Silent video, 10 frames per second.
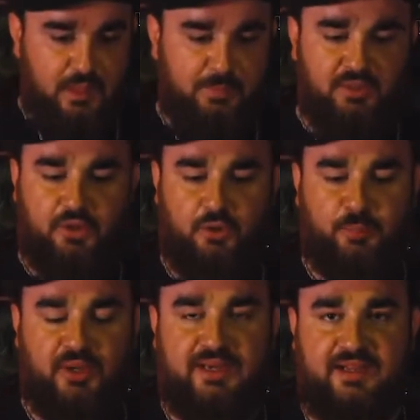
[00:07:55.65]
But the whole
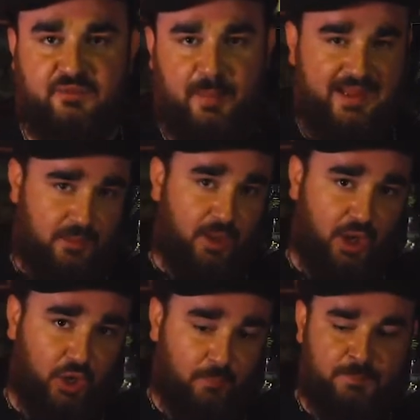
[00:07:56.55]
point is make them at
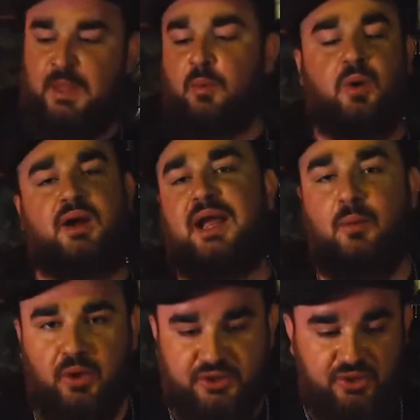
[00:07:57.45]
home, work out
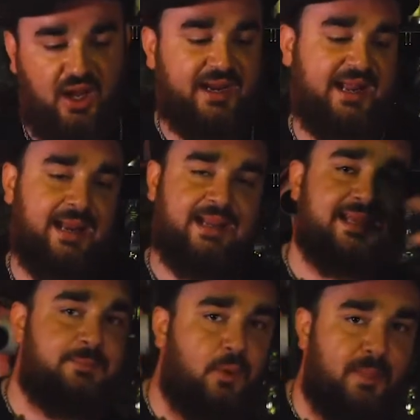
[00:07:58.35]
what you like and then
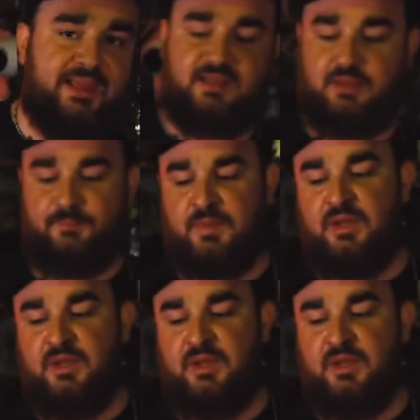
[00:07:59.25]
keep on making them.